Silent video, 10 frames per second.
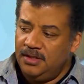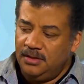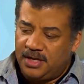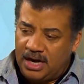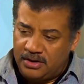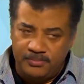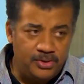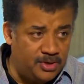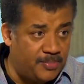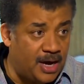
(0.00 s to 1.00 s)
You look at our
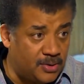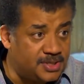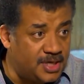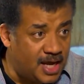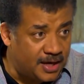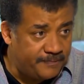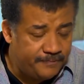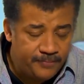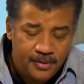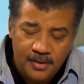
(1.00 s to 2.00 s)
computing power today
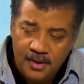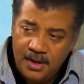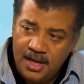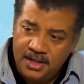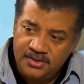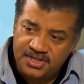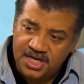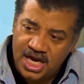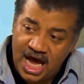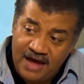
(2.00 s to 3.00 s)
and you
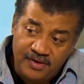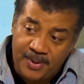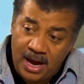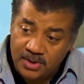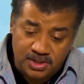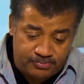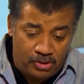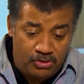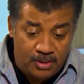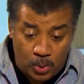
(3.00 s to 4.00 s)
say, I have the power to
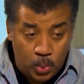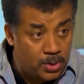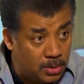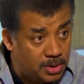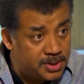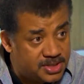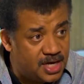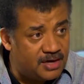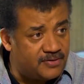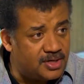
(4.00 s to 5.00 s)
program a world
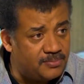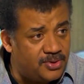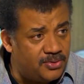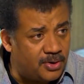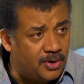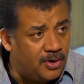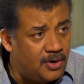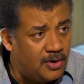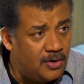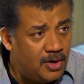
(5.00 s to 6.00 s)
inside of a computer.
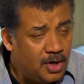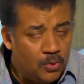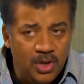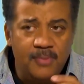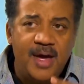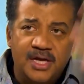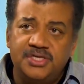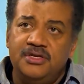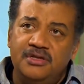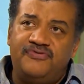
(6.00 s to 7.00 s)
Well,
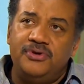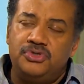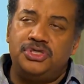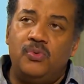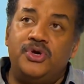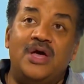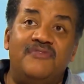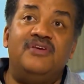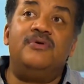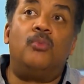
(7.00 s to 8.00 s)
imagine in the future where you
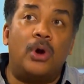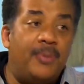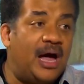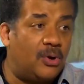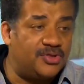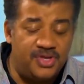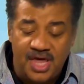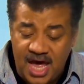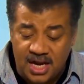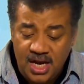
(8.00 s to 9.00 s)
have even more power
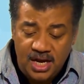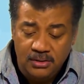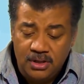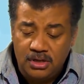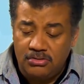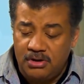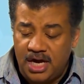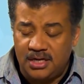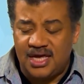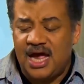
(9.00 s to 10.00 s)
than that. And you can
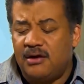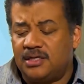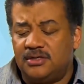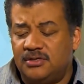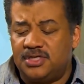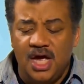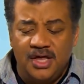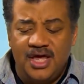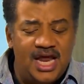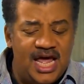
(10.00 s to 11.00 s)
create characters
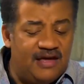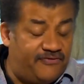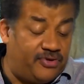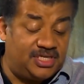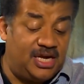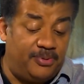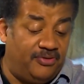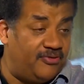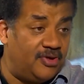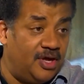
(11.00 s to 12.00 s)
that have, for
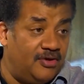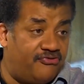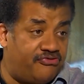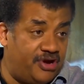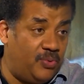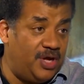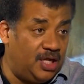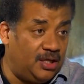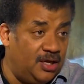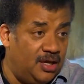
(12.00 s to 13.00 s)
example, free
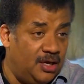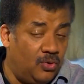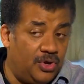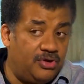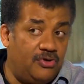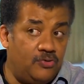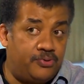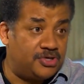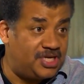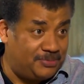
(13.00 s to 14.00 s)
will or their
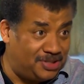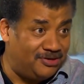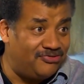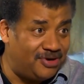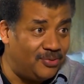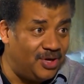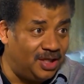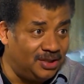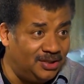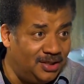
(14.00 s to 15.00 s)
own perception of free
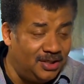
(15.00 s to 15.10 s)
will.